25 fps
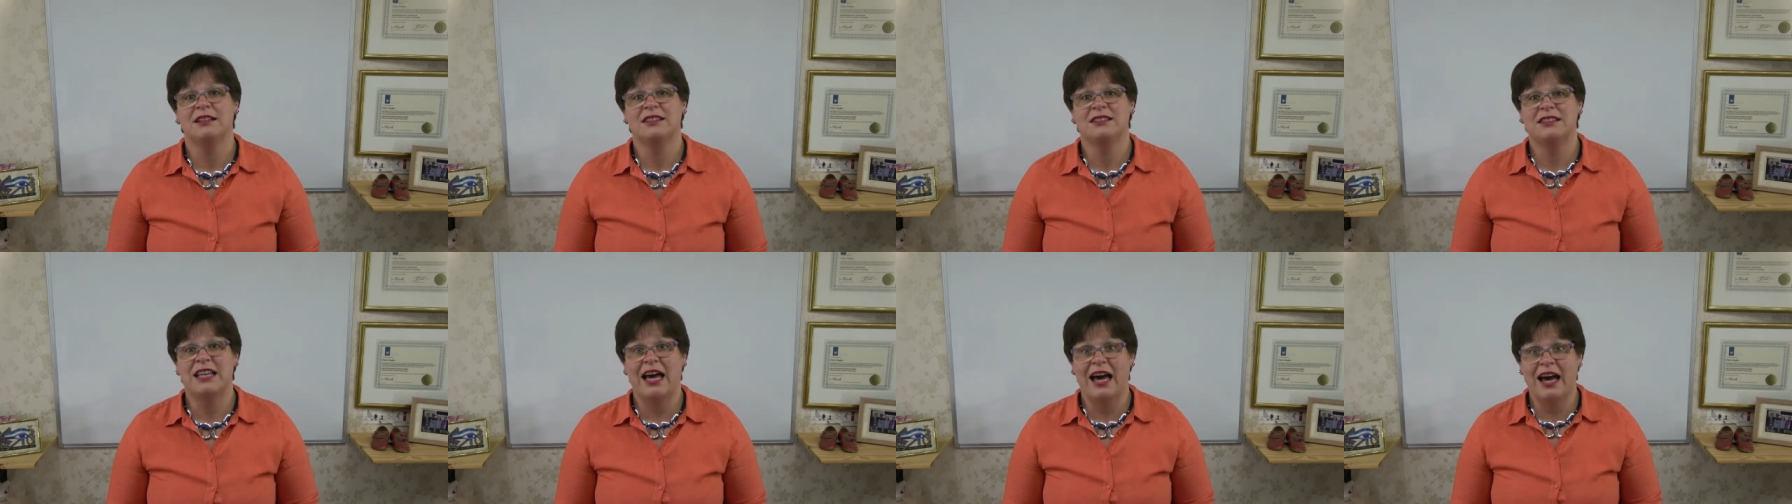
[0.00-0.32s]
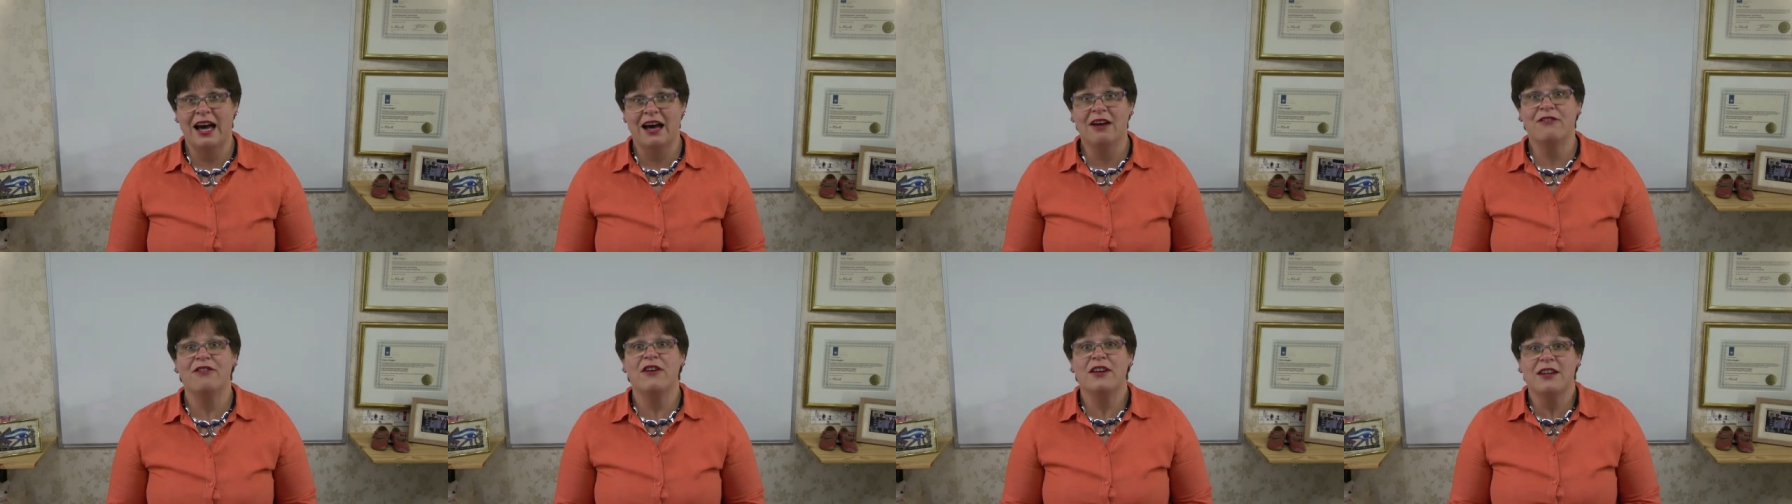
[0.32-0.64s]
to
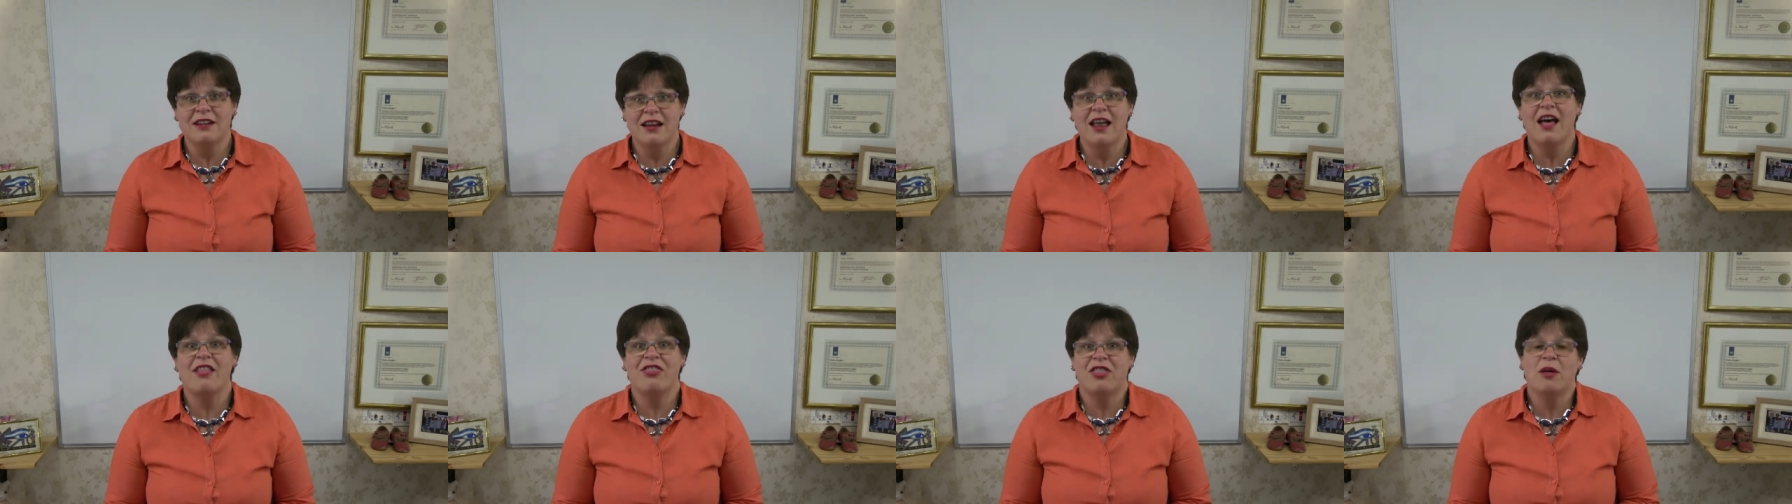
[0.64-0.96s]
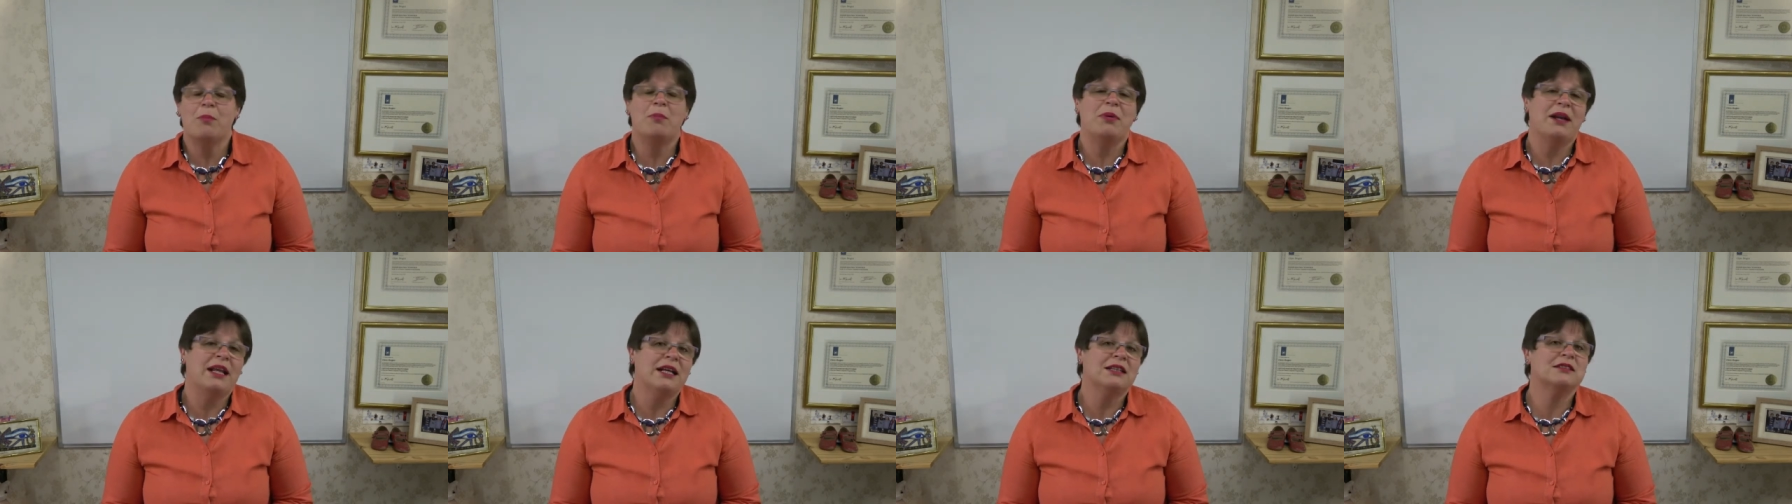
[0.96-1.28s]
have another
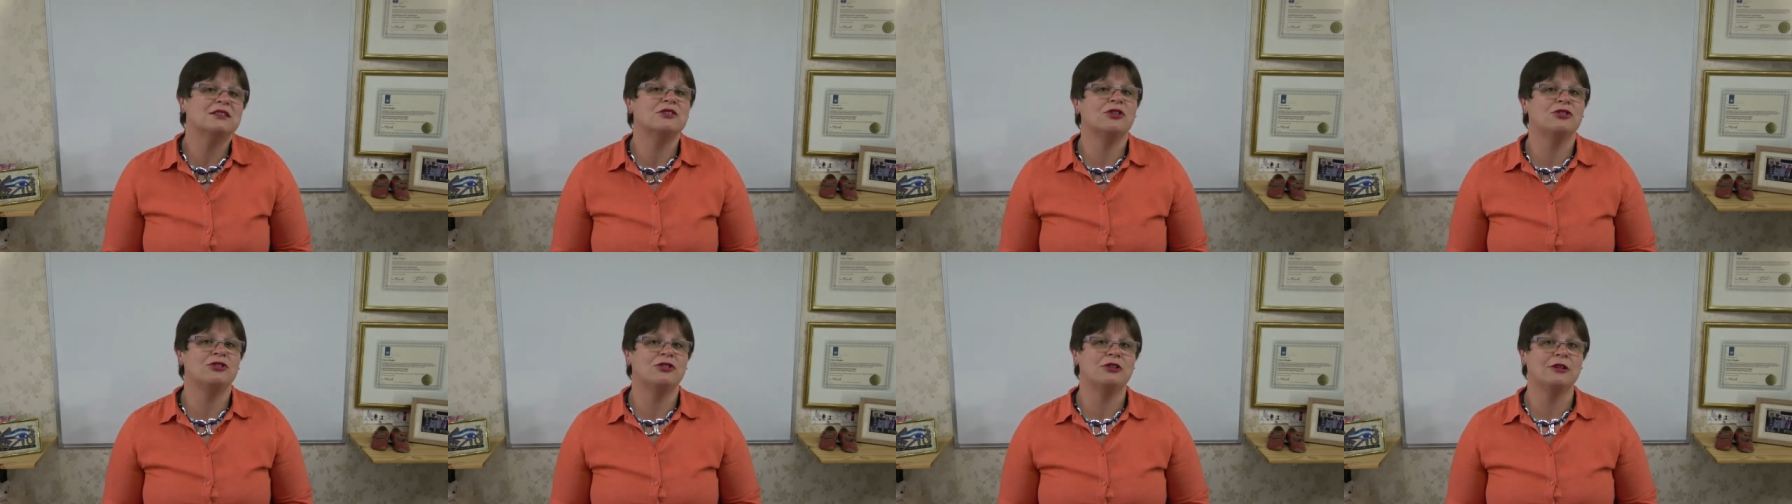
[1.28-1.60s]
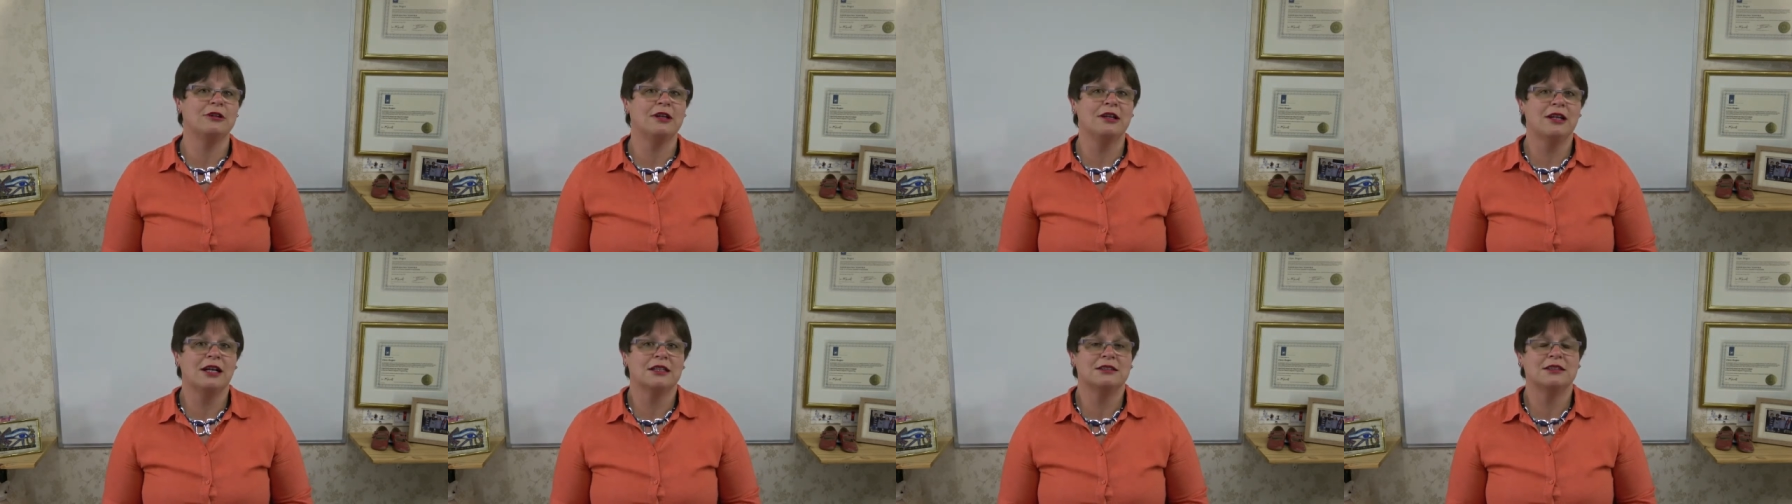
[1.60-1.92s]
blitz on your
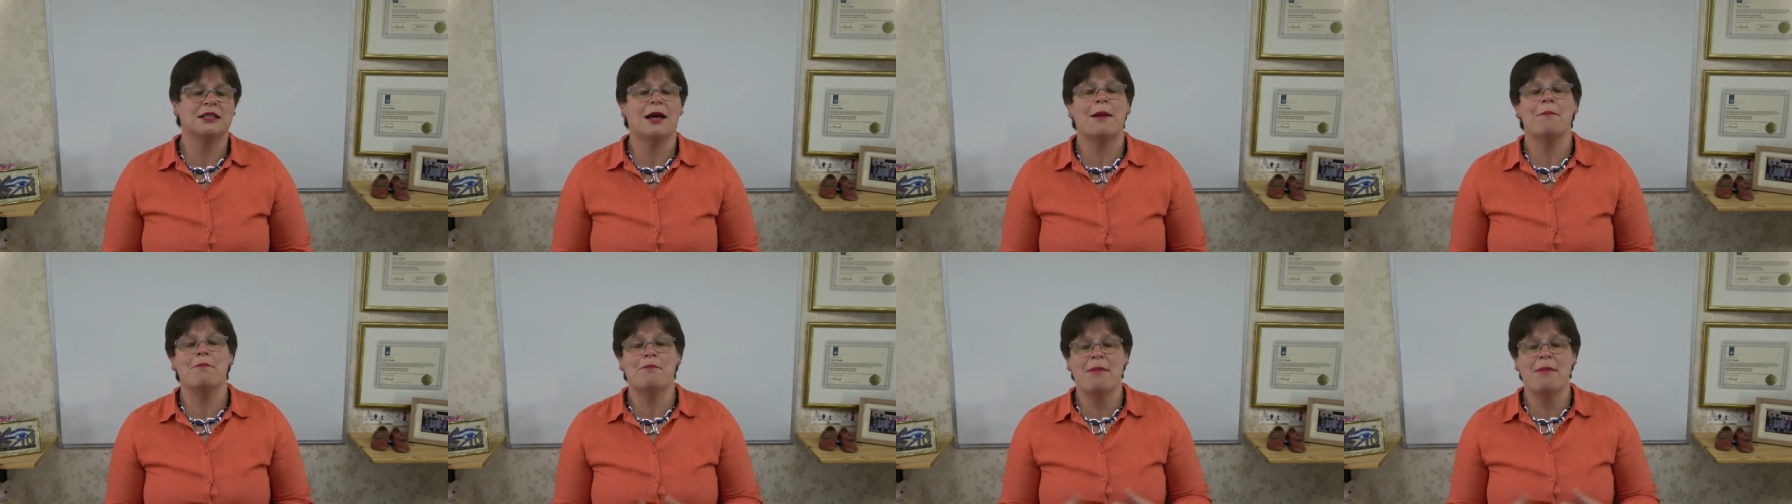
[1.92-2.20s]
clutter.